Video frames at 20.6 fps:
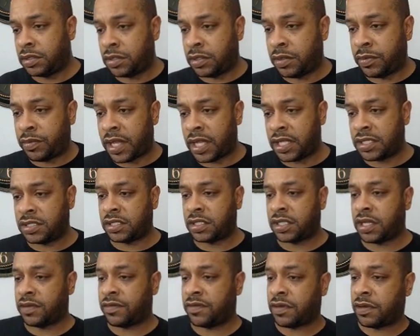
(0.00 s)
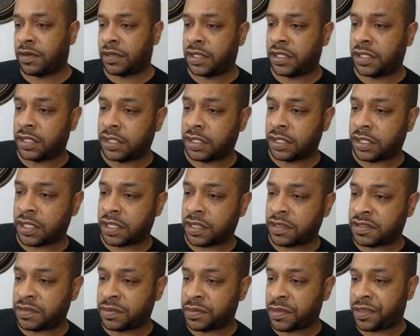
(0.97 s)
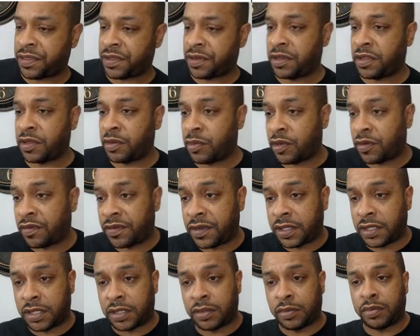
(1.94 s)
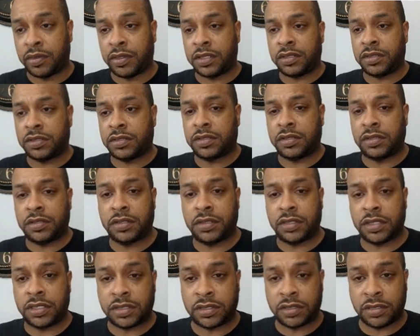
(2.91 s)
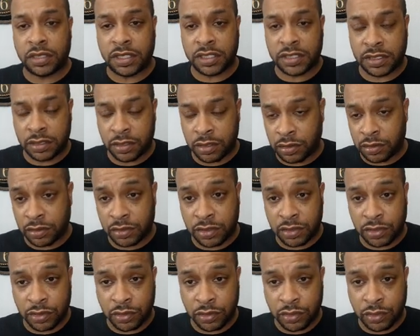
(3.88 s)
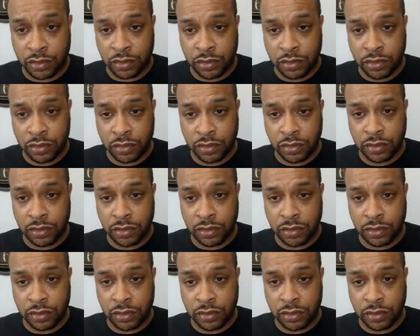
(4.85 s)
the magic, I've already had some Ethereum over here. But so let's go to